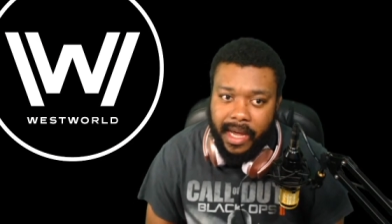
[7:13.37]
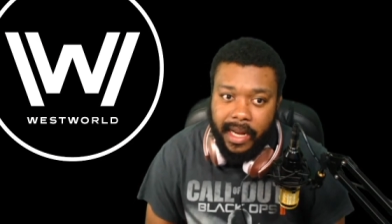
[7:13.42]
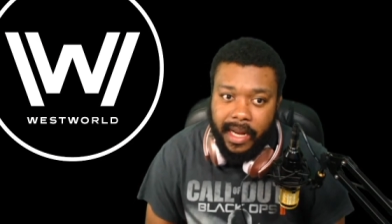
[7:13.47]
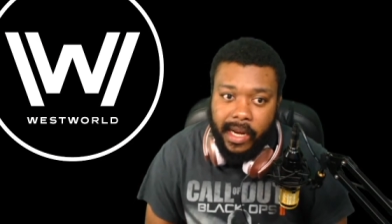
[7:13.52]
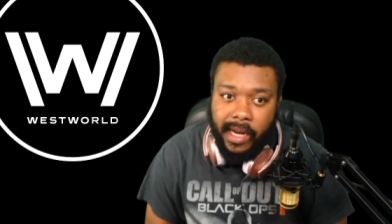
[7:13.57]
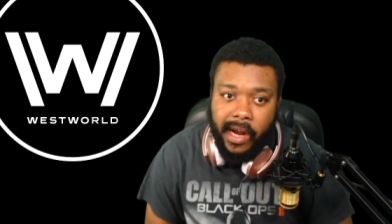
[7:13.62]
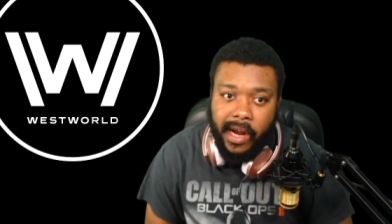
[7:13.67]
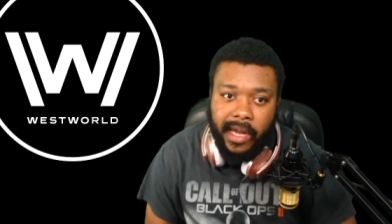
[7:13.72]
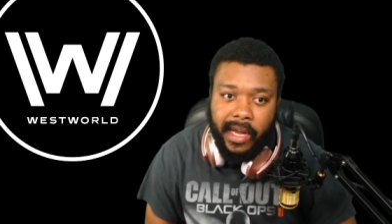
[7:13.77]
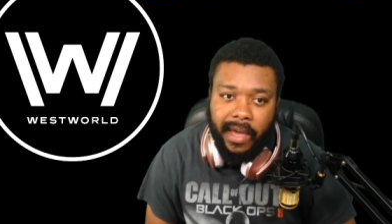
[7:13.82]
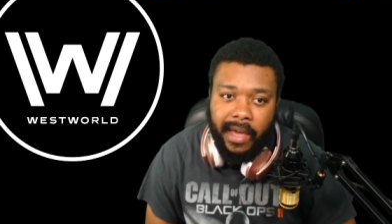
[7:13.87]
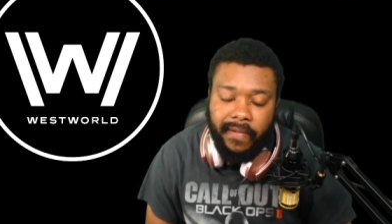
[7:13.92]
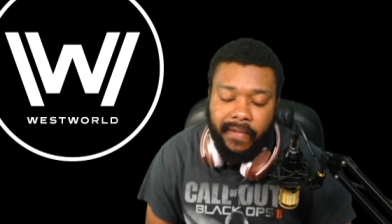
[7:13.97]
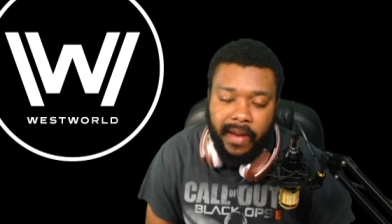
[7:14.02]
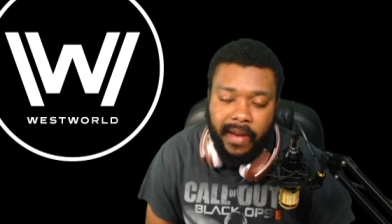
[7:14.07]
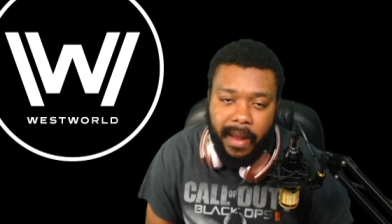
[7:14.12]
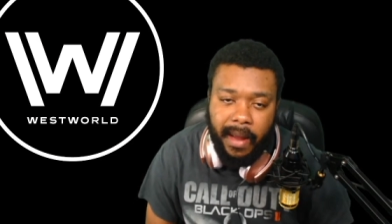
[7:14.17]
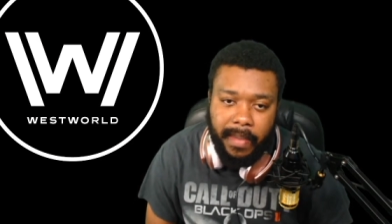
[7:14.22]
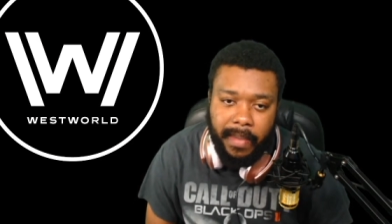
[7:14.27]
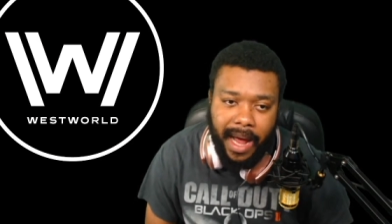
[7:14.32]
they're
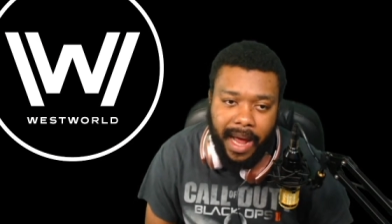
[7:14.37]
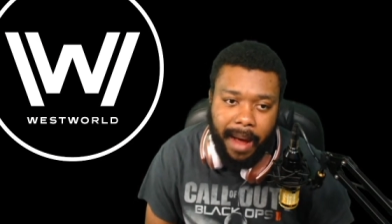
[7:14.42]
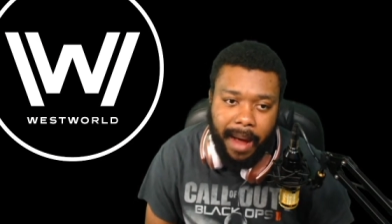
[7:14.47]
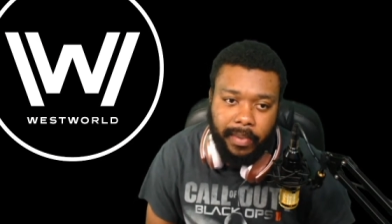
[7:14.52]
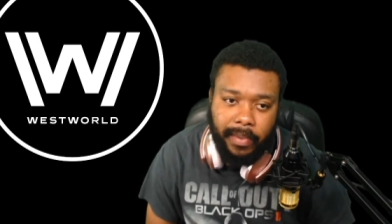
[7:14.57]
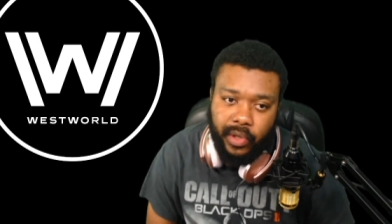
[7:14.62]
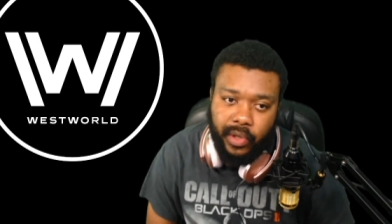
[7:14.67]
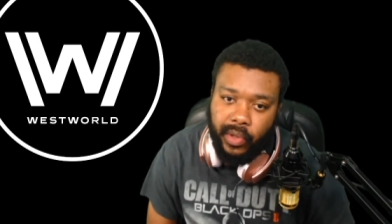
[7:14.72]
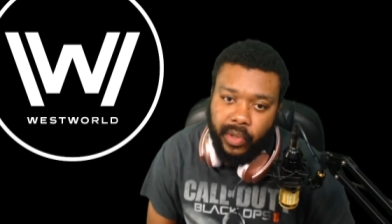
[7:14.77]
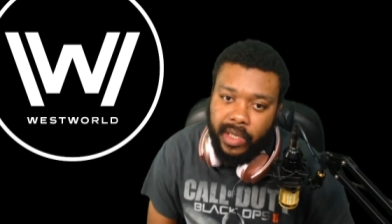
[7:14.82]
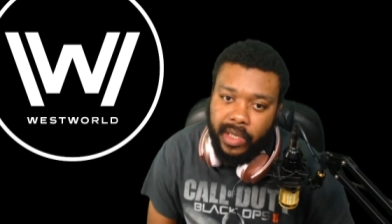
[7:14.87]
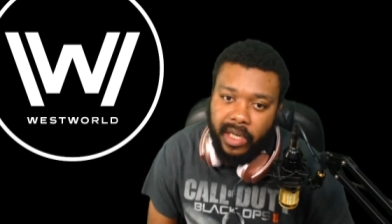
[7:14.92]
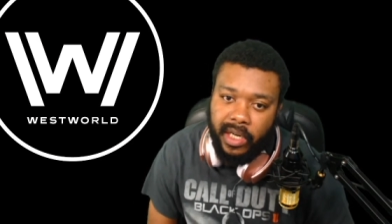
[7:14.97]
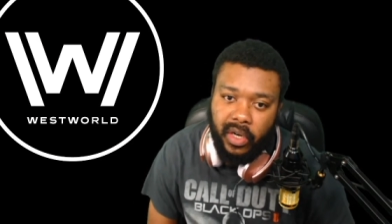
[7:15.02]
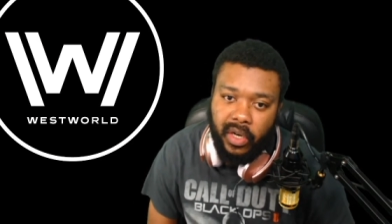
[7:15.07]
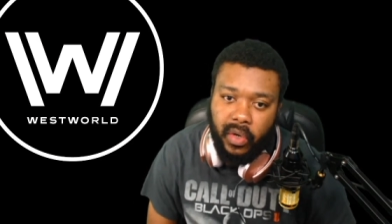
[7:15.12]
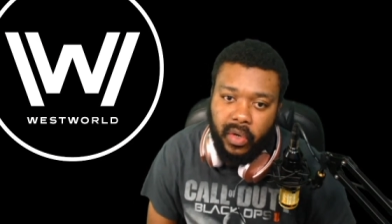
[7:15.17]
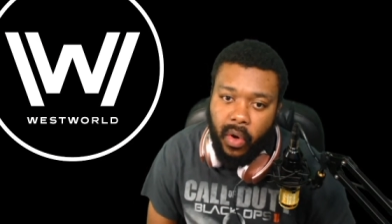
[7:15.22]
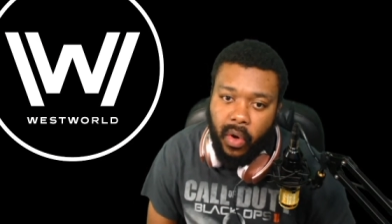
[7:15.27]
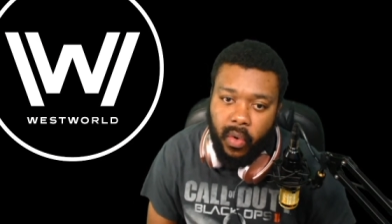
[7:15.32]
giving them the opportunity
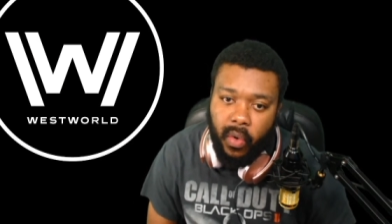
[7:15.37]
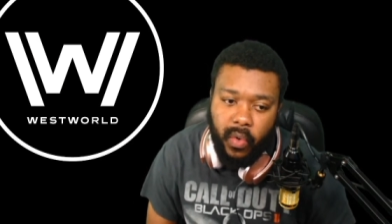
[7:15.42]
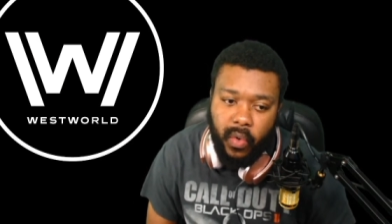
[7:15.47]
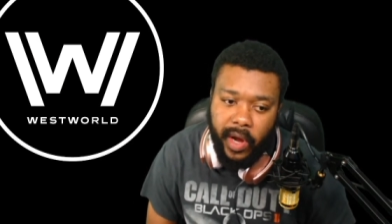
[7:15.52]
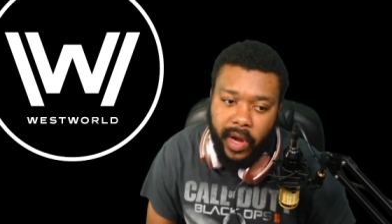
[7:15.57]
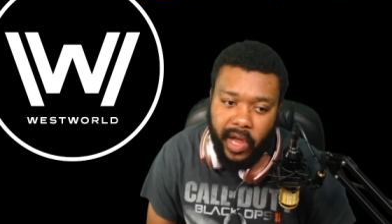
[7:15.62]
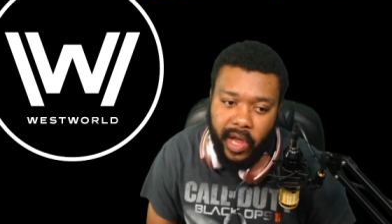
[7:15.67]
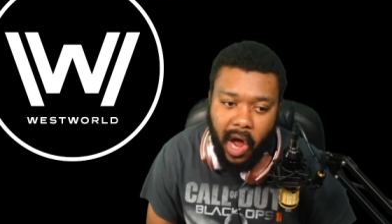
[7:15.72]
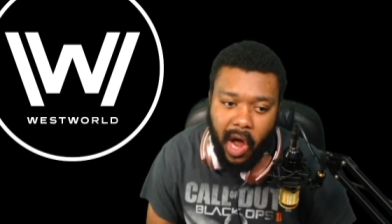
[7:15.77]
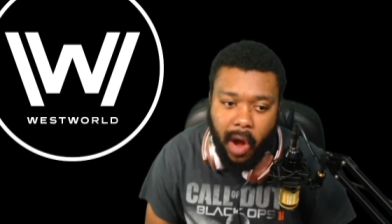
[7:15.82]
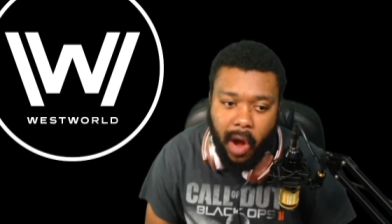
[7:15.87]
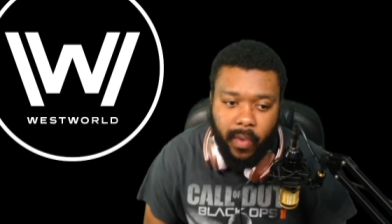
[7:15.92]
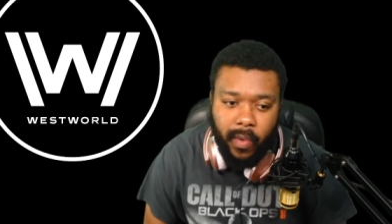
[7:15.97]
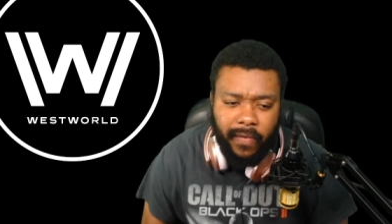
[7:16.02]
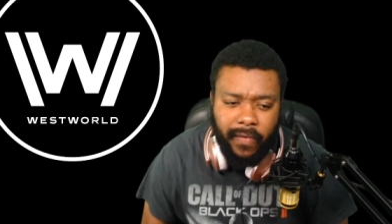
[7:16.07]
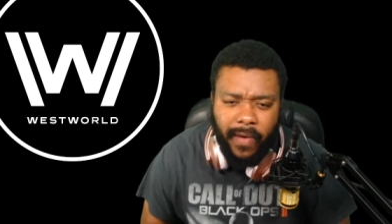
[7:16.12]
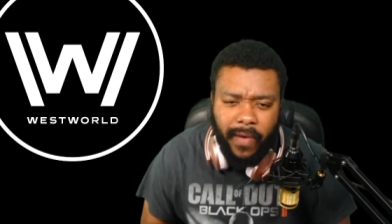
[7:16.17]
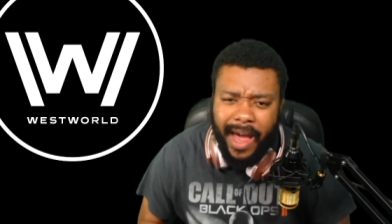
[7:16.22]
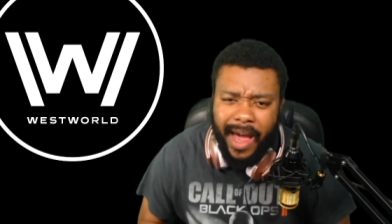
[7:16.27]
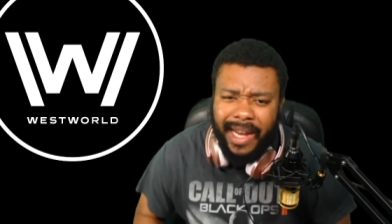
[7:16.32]
to know who they are. We
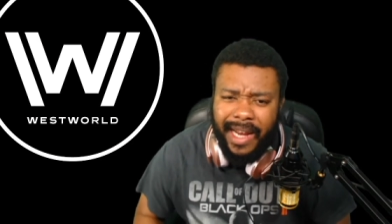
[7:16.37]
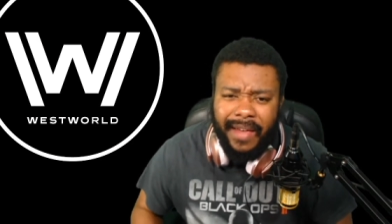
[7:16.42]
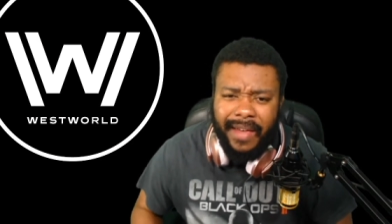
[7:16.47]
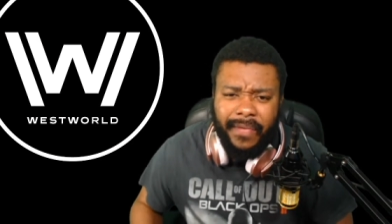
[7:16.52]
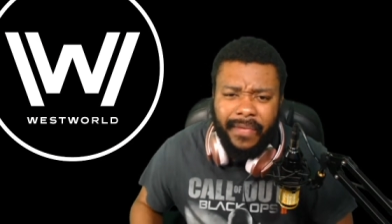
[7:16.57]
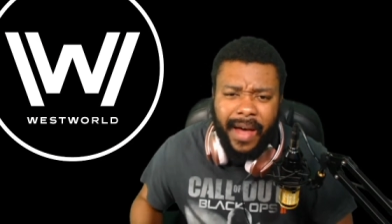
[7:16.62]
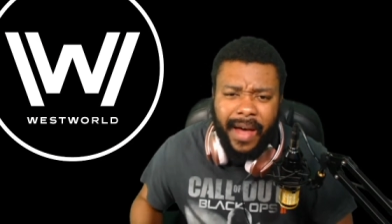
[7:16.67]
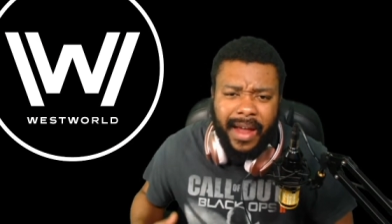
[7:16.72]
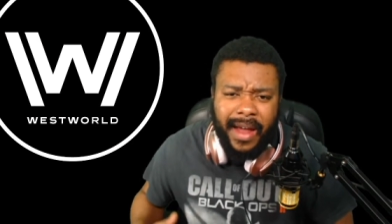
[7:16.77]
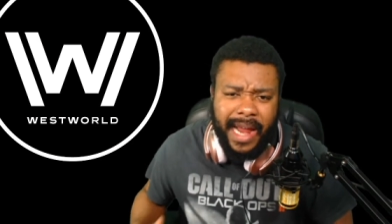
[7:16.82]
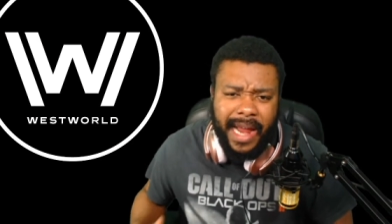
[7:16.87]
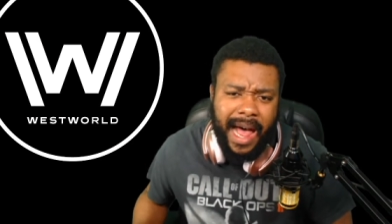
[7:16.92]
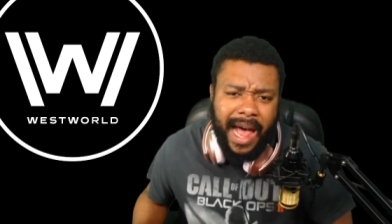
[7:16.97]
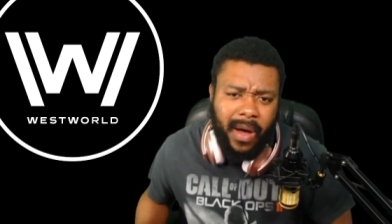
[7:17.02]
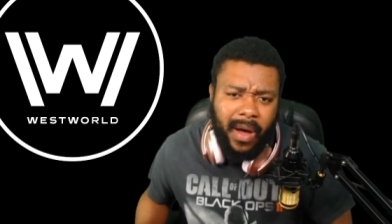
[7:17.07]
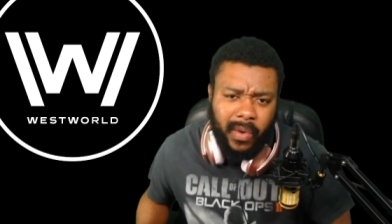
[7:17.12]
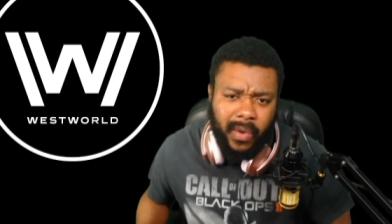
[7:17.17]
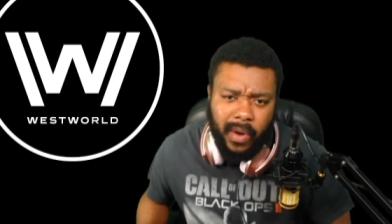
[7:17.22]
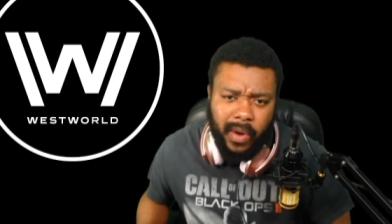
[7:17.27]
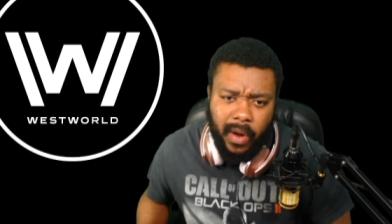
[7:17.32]
finally found
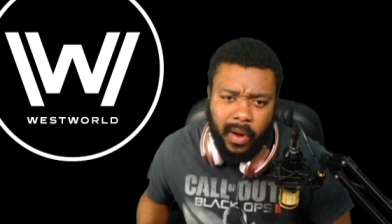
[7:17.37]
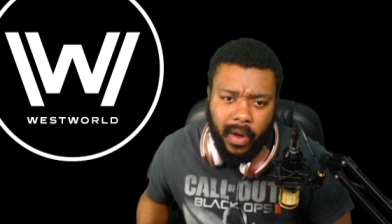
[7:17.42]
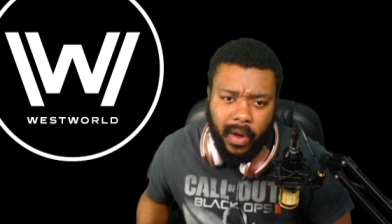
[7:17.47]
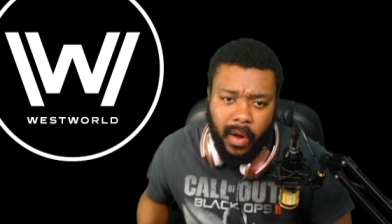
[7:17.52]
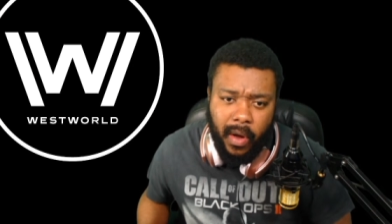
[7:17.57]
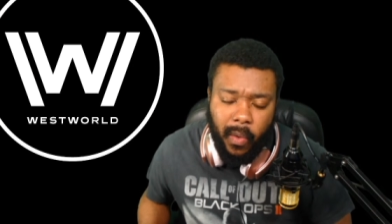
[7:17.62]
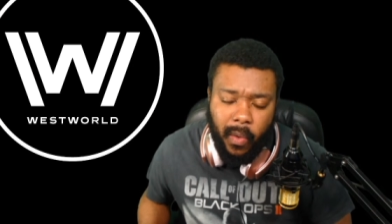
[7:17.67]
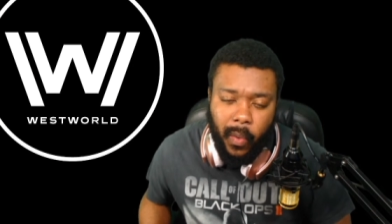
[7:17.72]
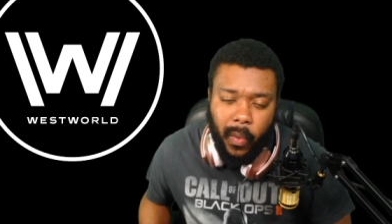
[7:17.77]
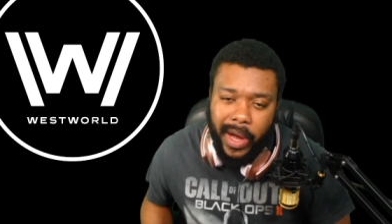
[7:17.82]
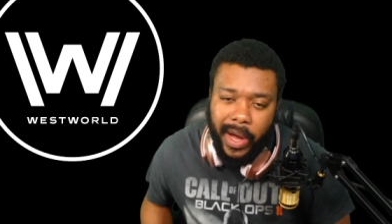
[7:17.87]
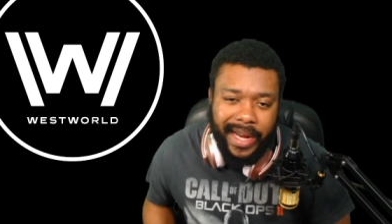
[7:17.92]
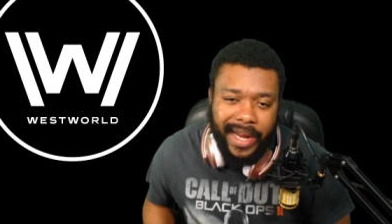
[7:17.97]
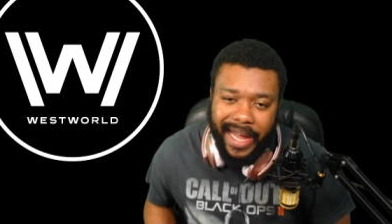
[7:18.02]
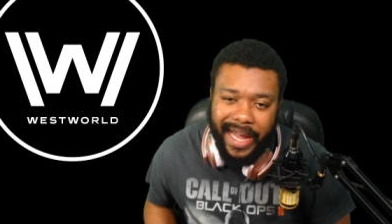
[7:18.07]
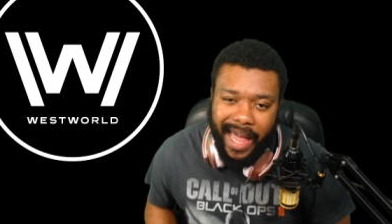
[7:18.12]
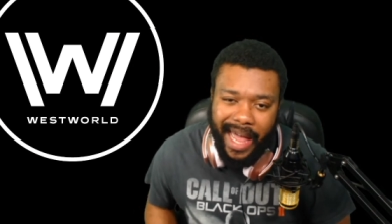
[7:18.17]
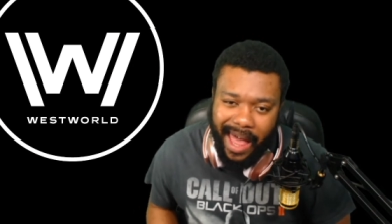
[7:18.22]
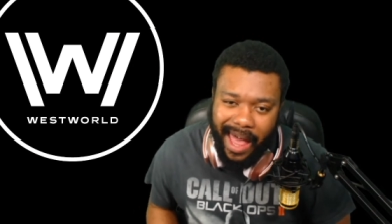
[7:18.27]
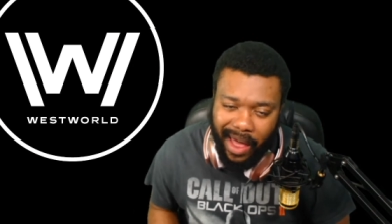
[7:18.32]
out what the
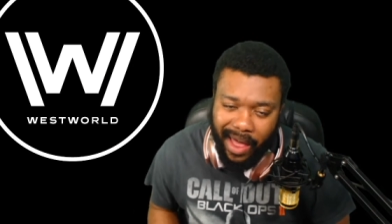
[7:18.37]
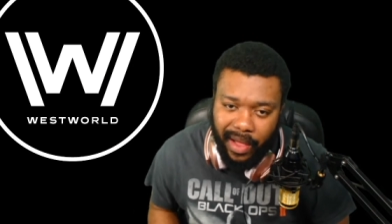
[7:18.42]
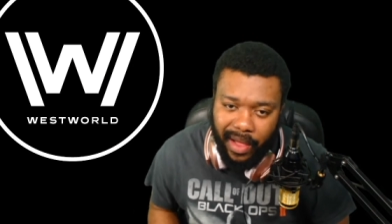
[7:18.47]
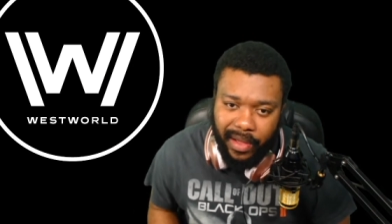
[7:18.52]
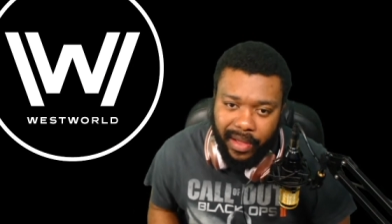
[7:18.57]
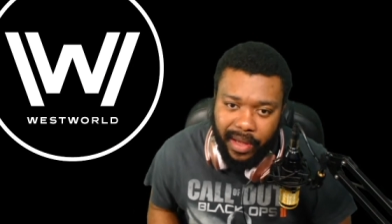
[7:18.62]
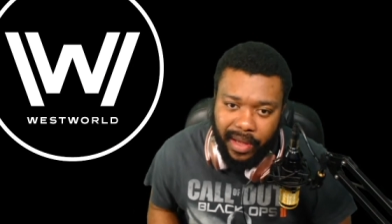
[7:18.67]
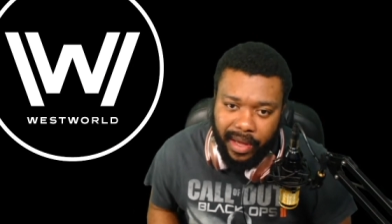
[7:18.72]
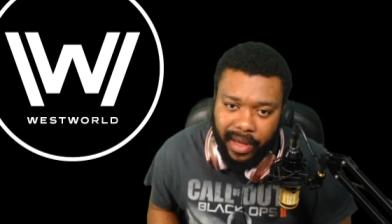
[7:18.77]
hell